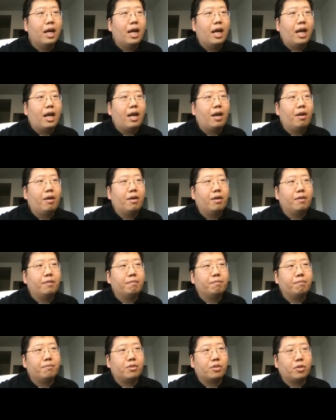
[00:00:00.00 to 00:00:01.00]
And
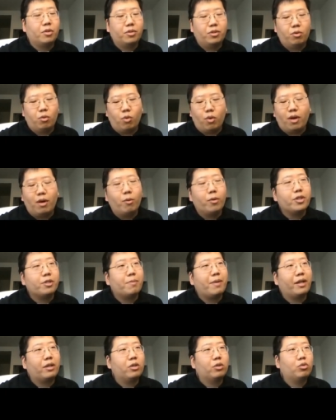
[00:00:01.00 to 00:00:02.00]
so the one with
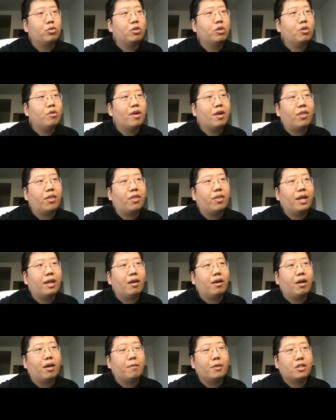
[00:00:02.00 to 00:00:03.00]
respect to nu and theta,
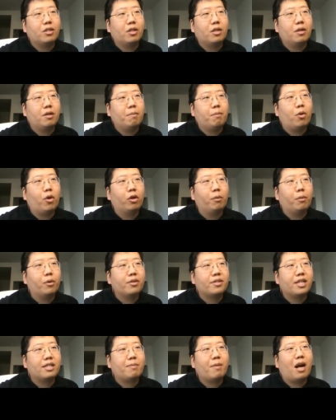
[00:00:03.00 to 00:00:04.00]
I mean the point
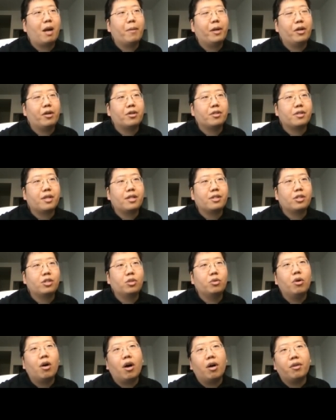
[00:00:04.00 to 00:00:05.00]
process parameters, is no
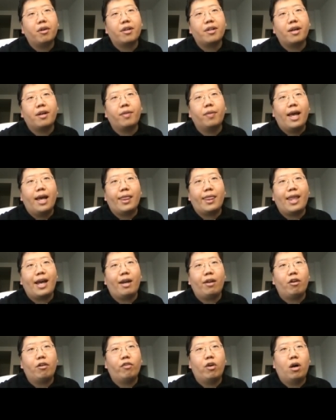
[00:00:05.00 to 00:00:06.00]
harder than
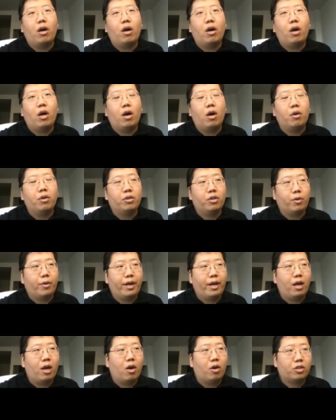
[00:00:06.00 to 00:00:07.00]
that of
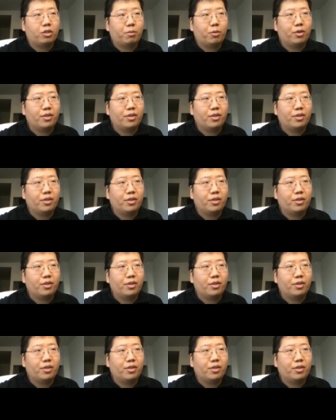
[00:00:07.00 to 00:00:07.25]
ordinary Hawkes